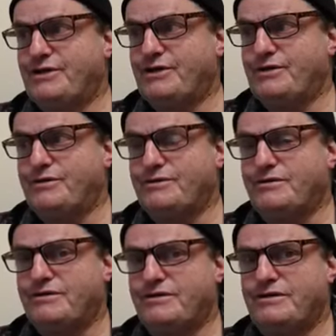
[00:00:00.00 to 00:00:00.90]
You know?
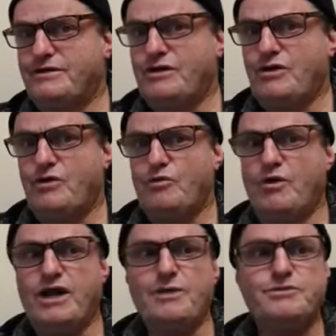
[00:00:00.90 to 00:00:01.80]

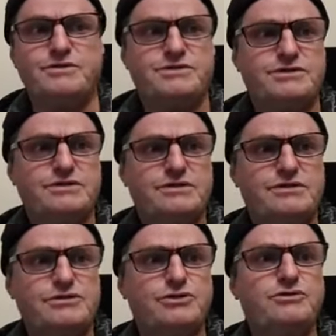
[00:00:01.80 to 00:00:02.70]
What happens?
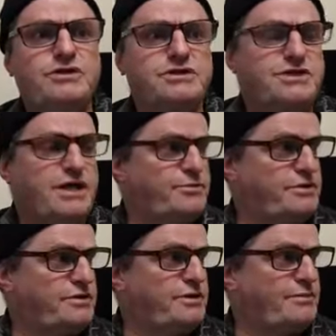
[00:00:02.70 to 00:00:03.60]
Two things
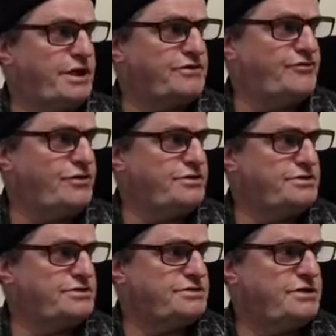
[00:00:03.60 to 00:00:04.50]
happen in the blast
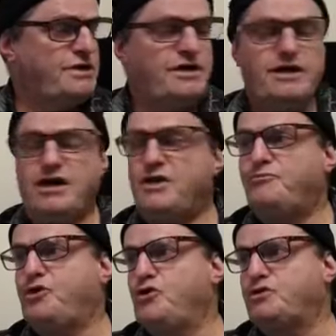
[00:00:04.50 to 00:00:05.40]
furnace.
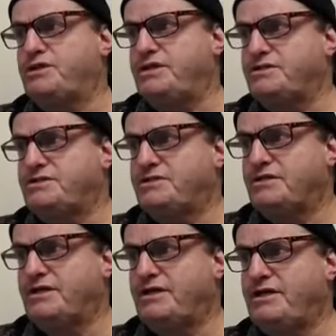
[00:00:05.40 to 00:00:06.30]
Impurities
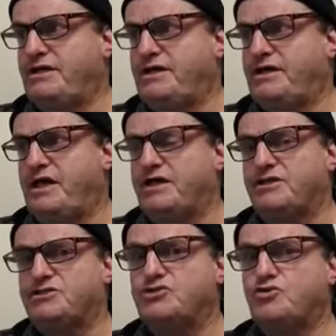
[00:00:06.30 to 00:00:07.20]

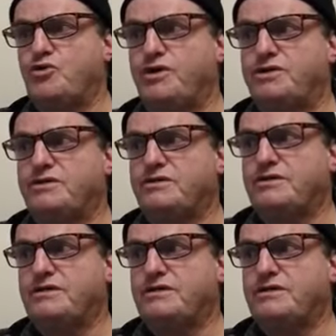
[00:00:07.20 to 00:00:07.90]
get destroyed.